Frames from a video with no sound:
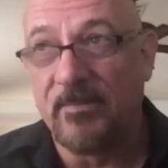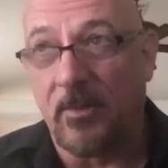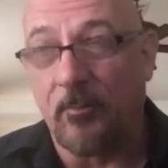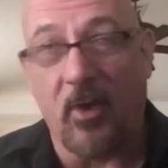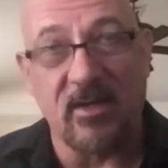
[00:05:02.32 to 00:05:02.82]

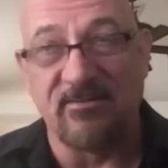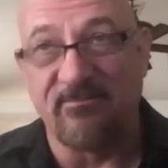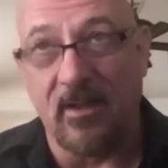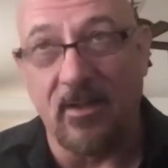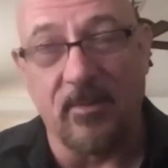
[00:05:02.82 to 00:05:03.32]
product
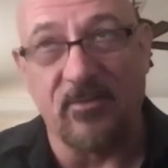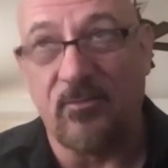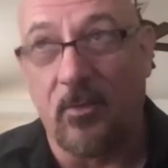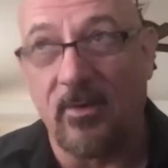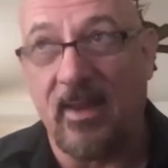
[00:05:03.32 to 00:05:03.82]
development,
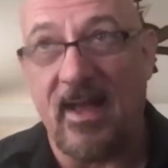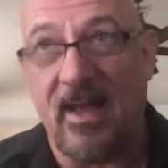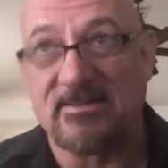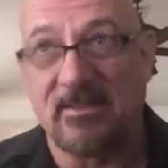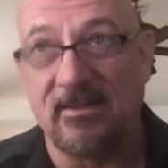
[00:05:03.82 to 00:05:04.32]

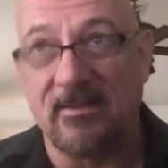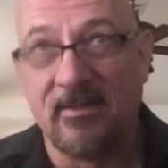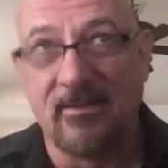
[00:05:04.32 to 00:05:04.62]
forecasting,